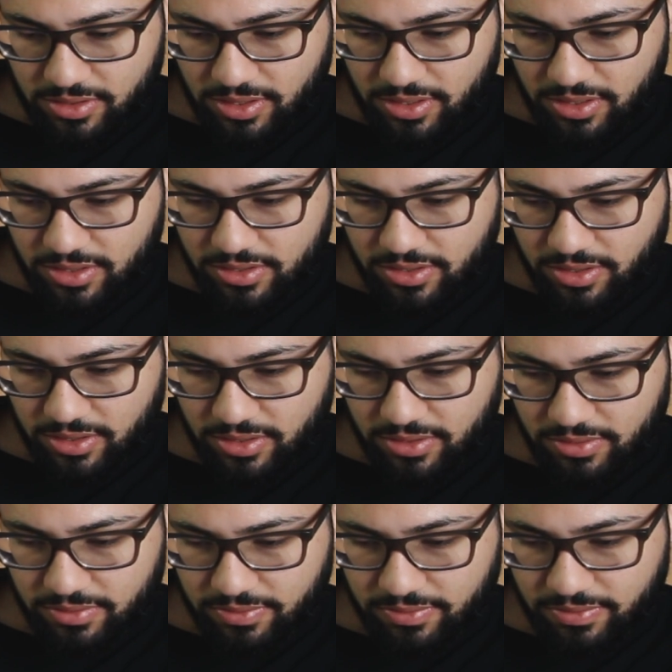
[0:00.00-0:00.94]
Guess they
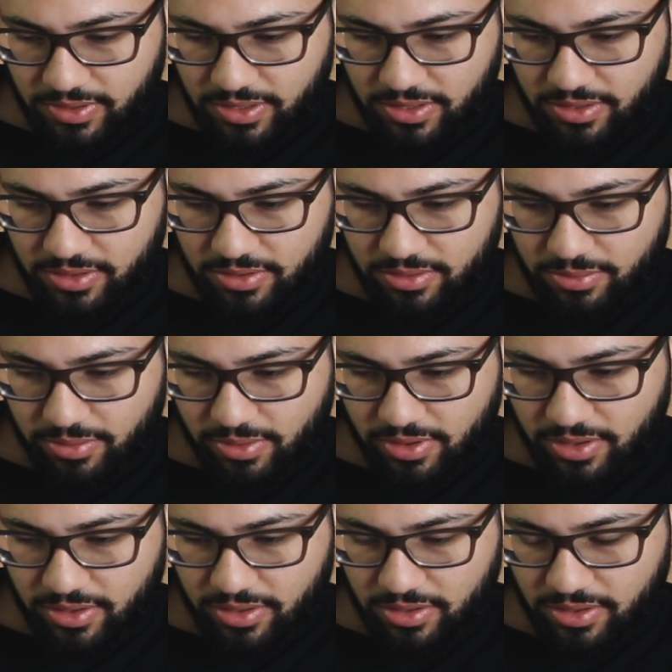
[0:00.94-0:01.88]
fucking do
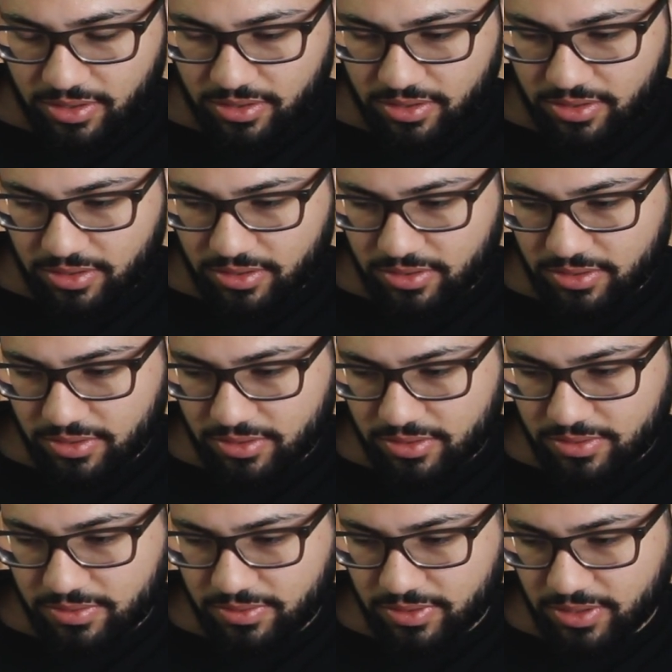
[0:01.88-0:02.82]
with Klarna.
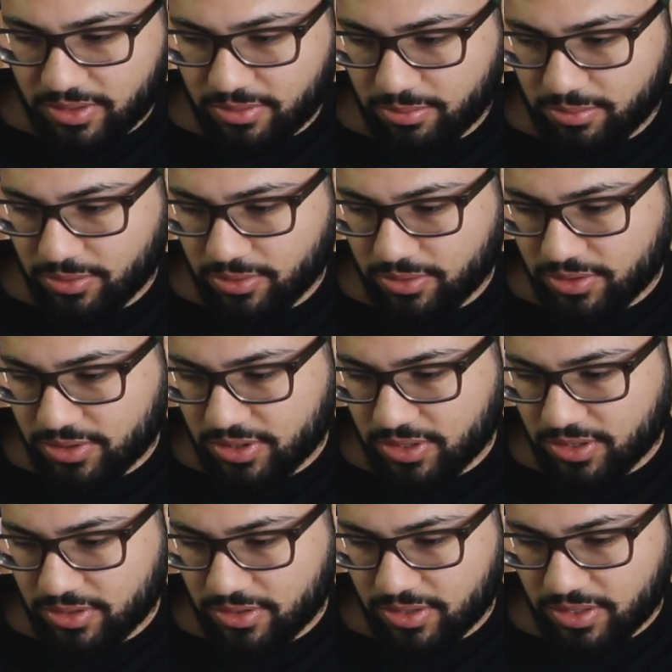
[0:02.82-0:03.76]
It's fucking
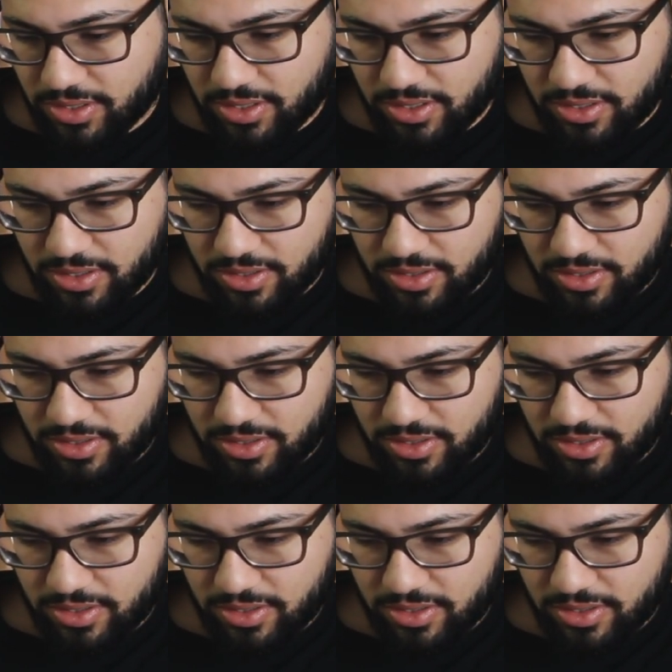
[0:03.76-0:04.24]
bullshit, okay?